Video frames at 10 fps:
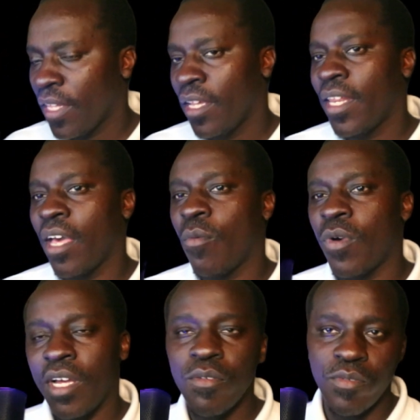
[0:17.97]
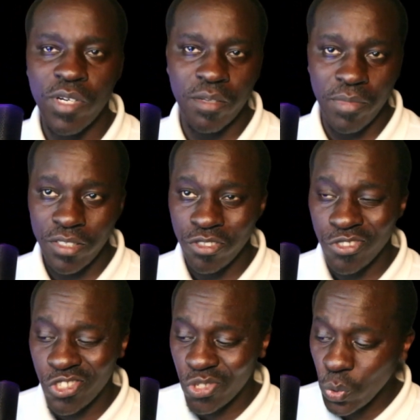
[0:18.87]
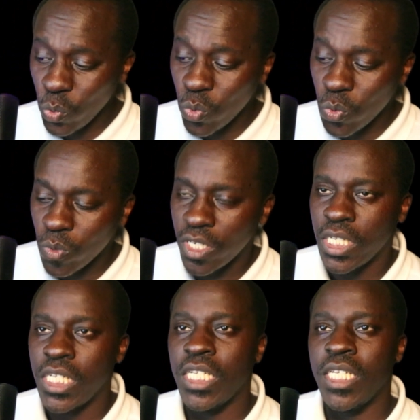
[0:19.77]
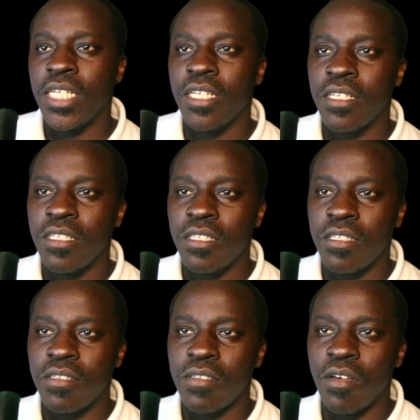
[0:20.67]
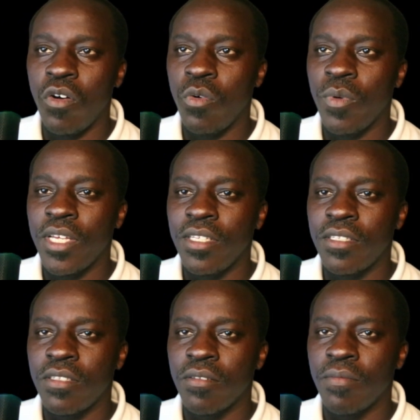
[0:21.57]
Now, what I would recommend you do is always